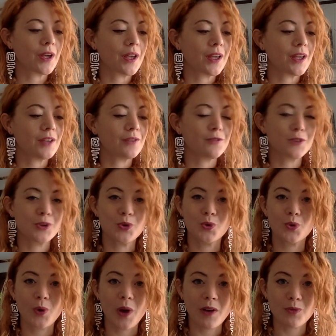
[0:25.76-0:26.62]
If
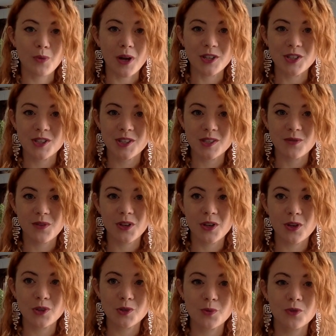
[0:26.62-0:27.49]
you have watched these
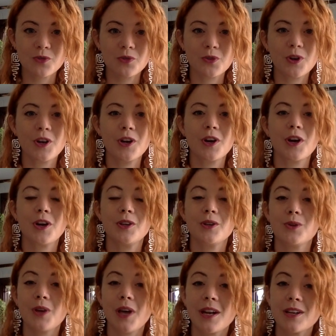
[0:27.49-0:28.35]
videos before,
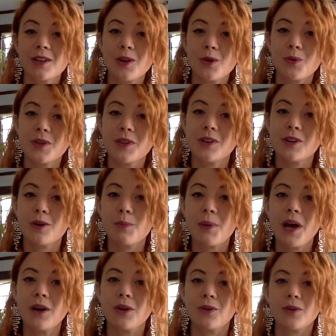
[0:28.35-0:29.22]
you kind of know what they're
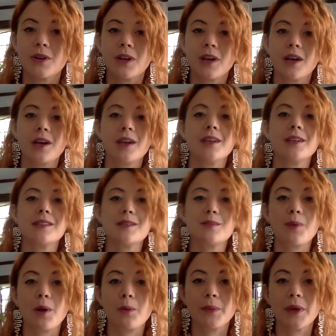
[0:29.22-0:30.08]
about. It's
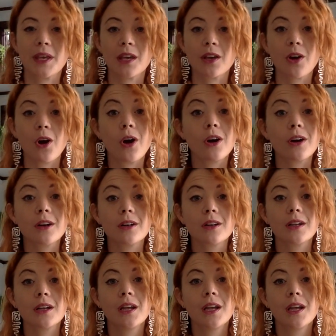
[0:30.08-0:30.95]
about making art.
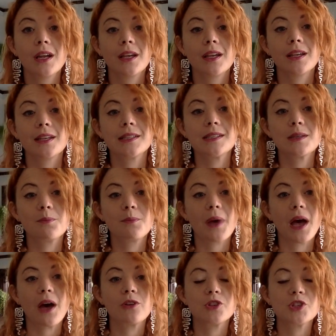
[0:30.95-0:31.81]
It's
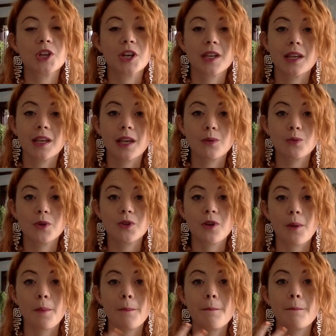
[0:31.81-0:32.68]
about checking in with
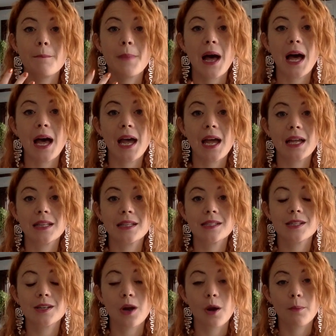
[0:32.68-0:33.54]
our
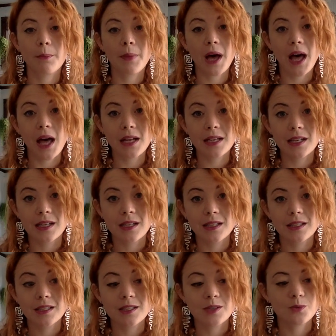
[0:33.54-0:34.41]
minds and our
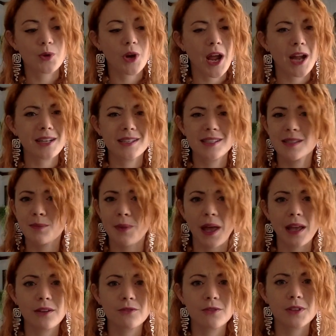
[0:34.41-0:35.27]
bodies to practice
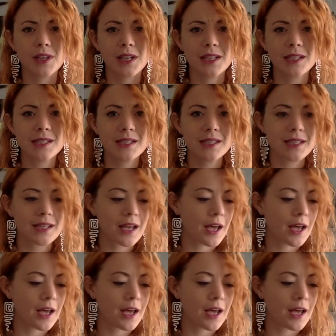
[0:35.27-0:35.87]
mindfulness,